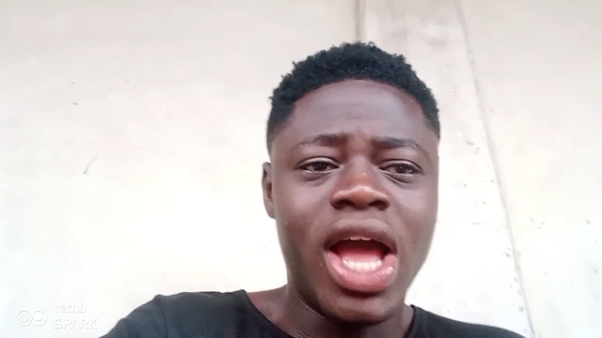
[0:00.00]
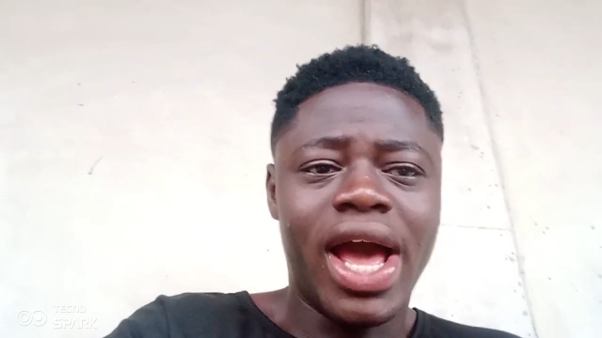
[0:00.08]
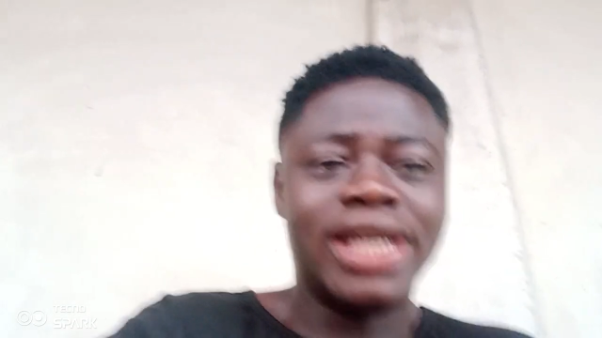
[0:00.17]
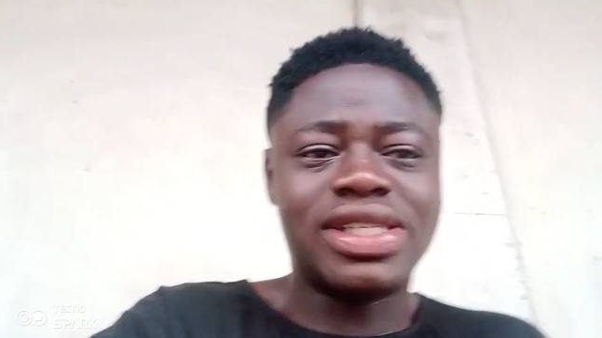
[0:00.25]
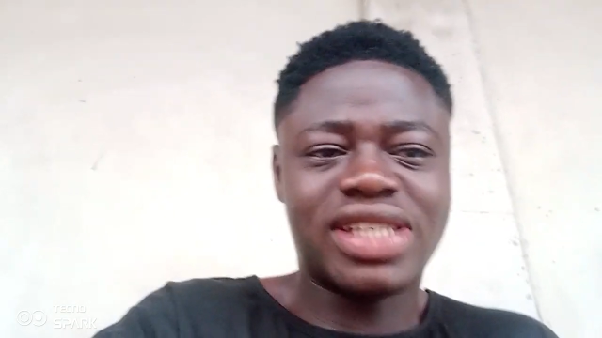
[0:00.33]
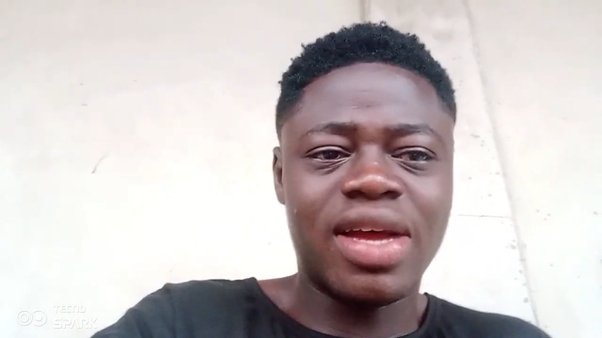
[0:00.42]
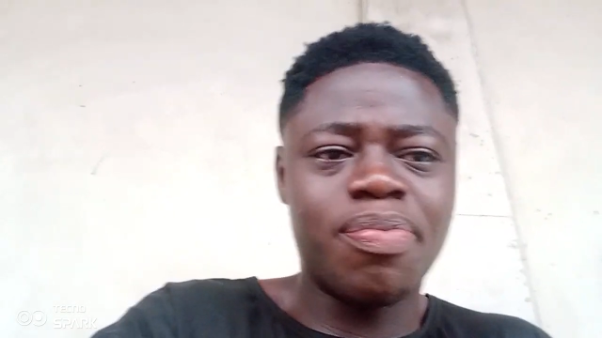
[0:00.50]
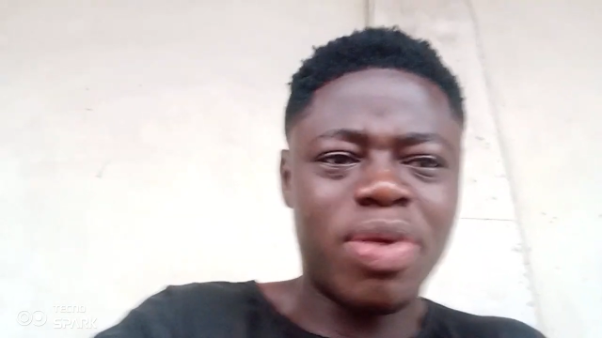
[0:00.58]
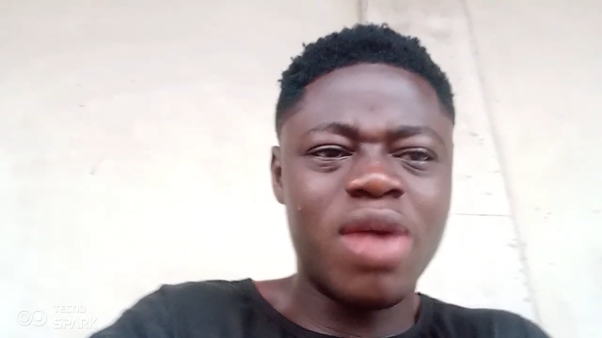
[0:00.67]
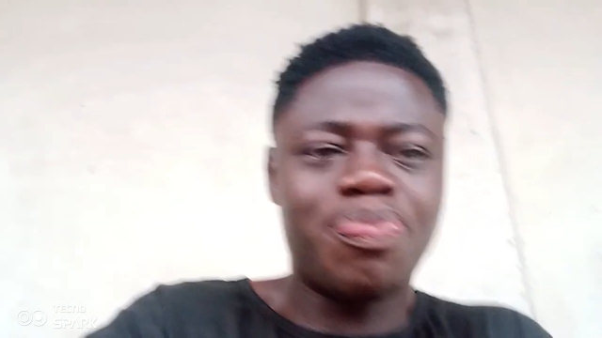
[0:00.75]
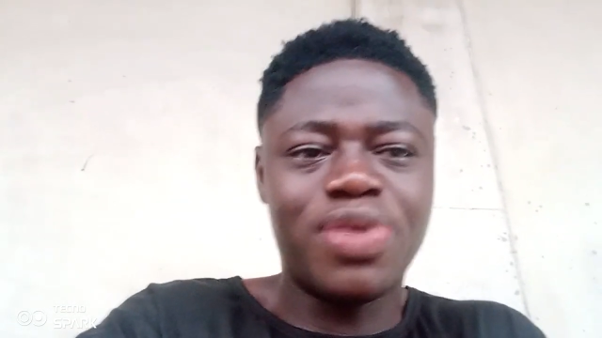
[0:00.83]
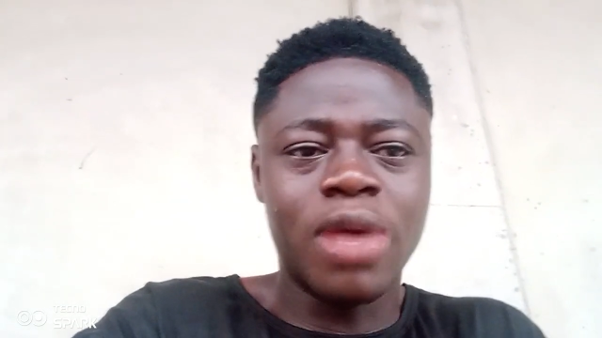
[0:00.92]
and send
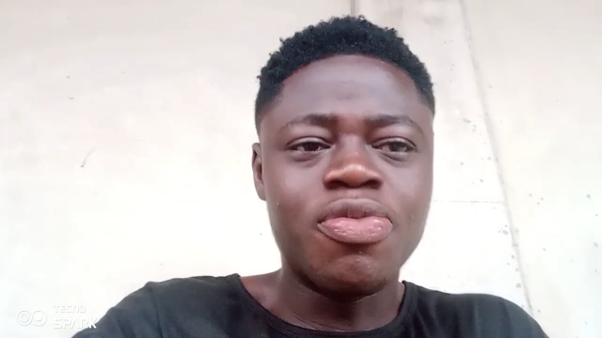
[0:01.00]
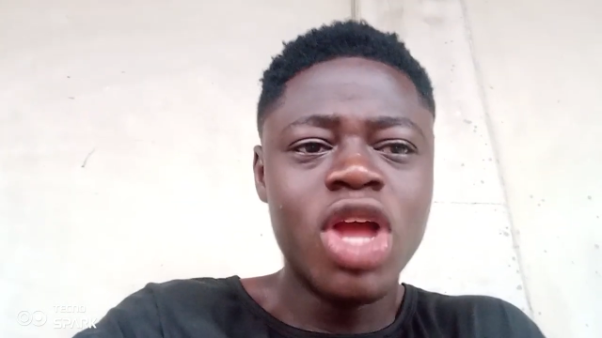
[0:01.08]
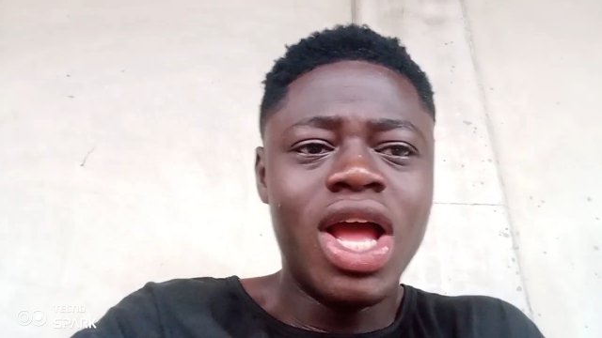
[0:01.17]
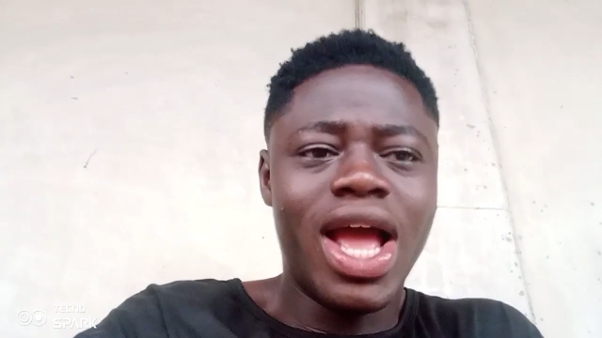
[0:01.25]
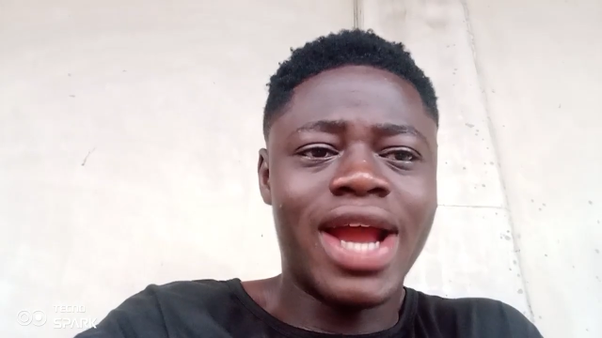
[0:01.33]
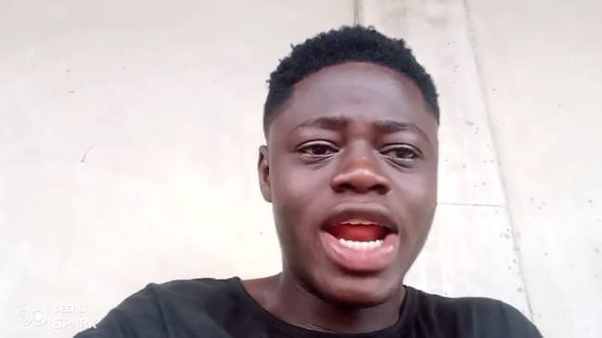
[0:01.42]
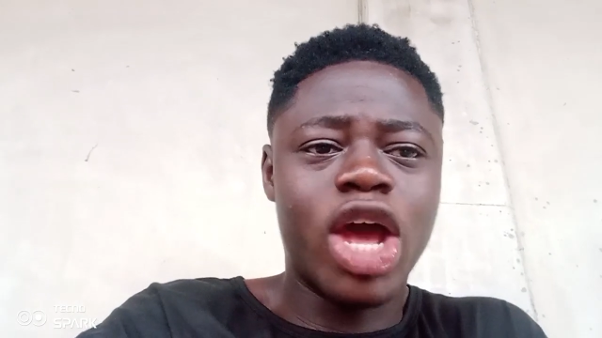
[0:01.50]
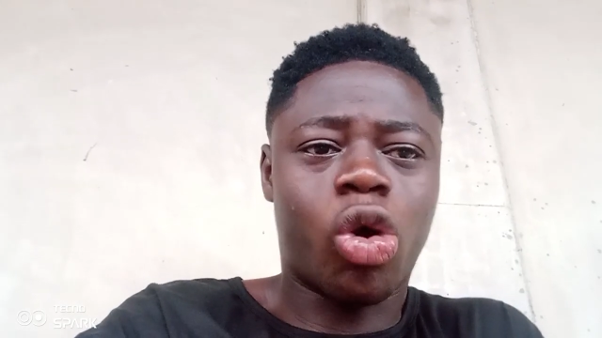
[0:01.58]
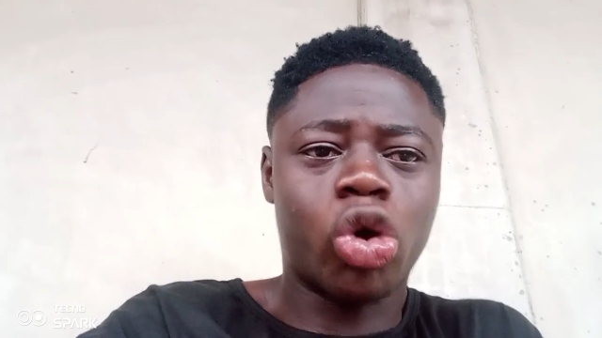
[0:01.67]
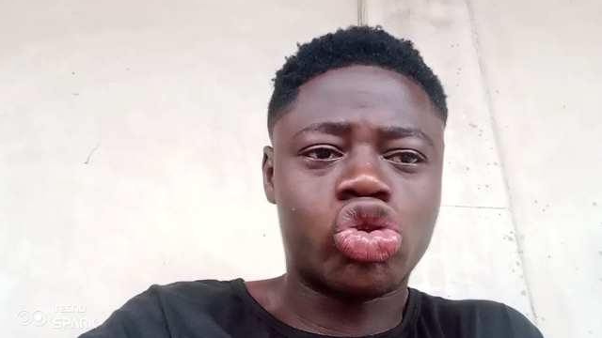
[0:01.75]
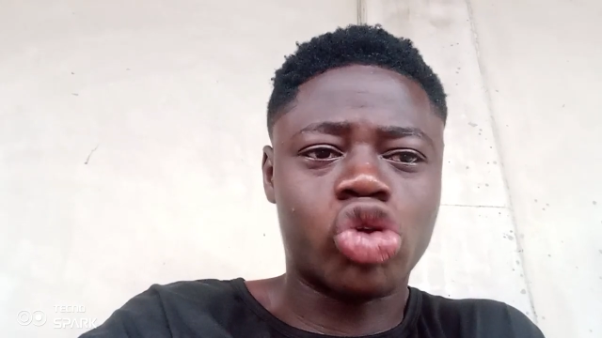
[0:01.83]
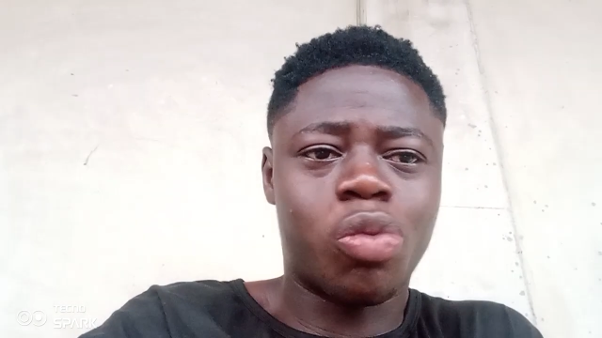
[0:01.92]
Bambi, and a
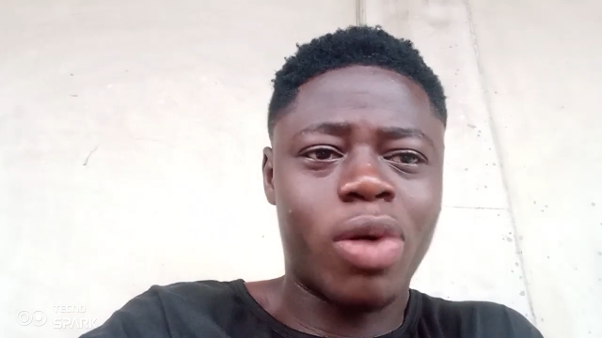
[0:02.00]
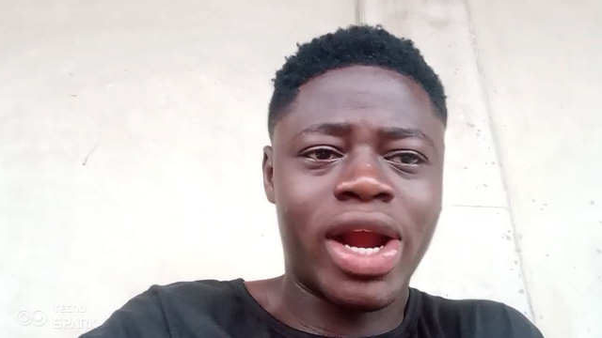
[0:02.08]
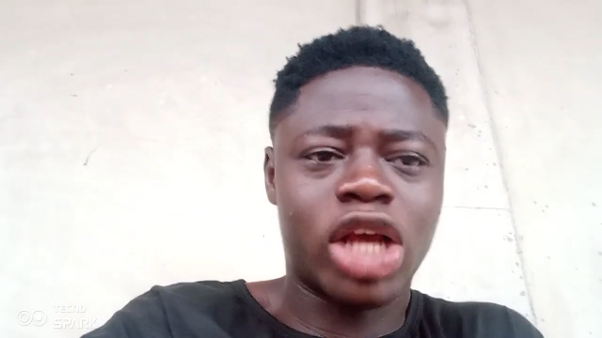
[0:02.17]
cost of boy,